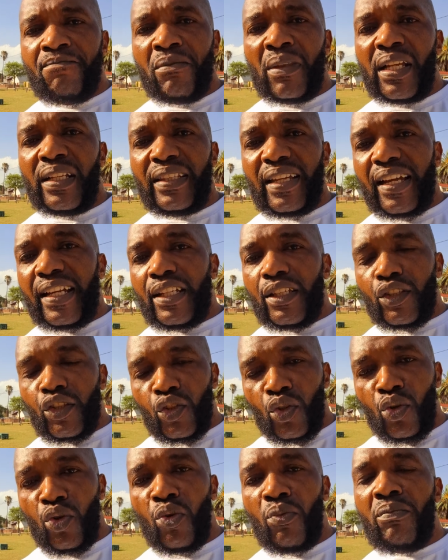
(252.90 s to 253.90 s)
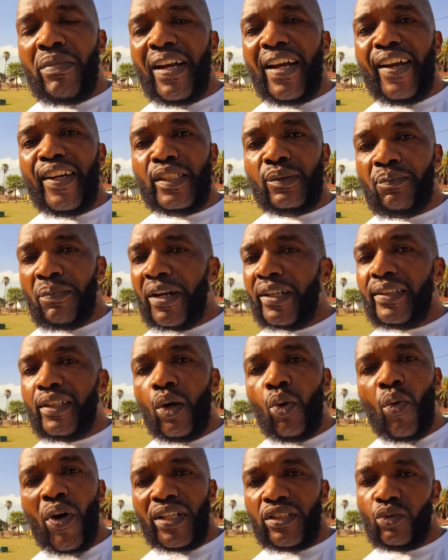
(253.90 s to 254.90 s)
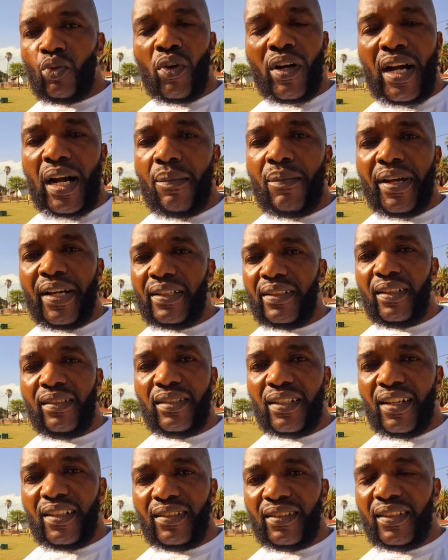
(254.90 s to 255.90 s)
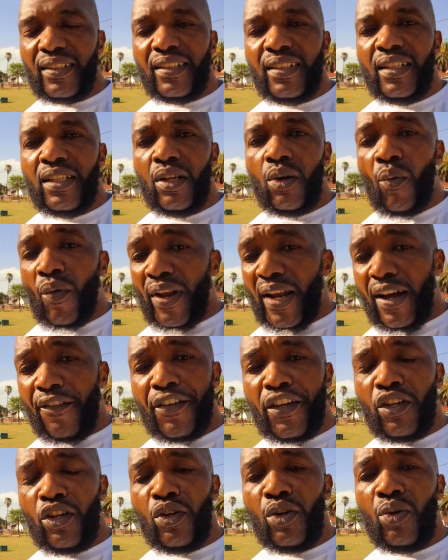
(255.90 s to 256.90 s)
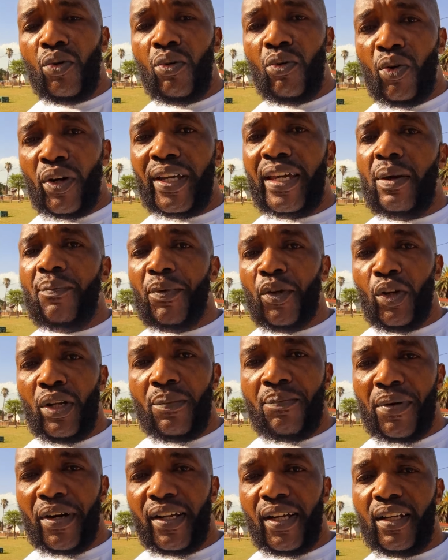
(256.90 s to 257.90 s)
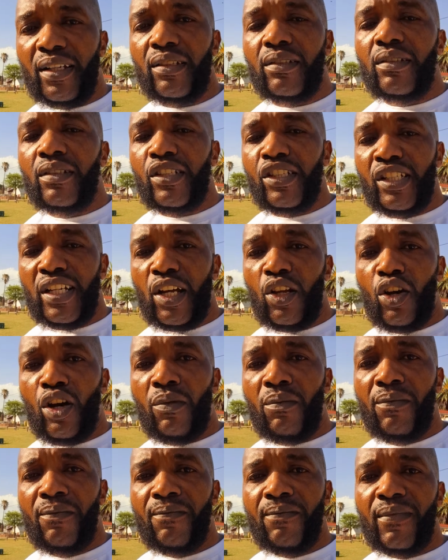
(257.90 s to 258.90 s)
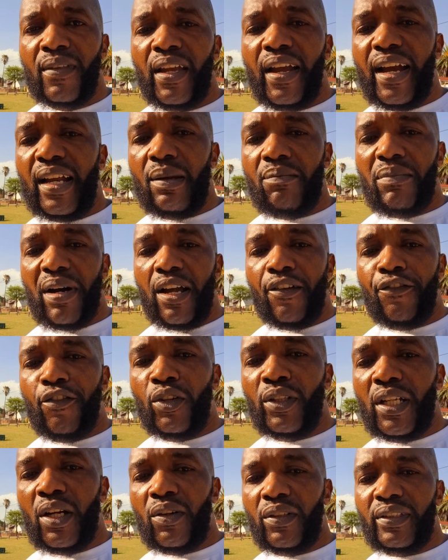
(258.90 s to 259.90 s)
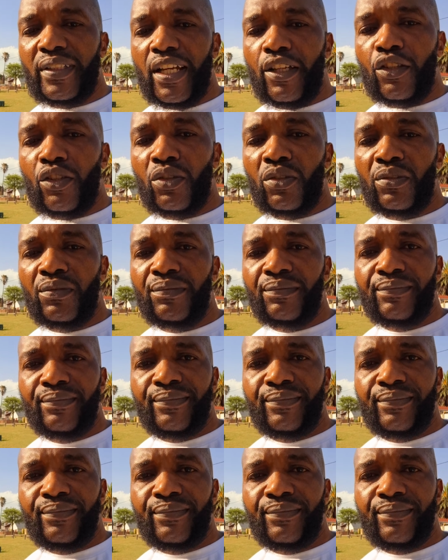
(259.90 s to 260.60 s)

then you may expect the worst to come in this country. Love you. Keep on praying. Shalom and bye for now. Thank you.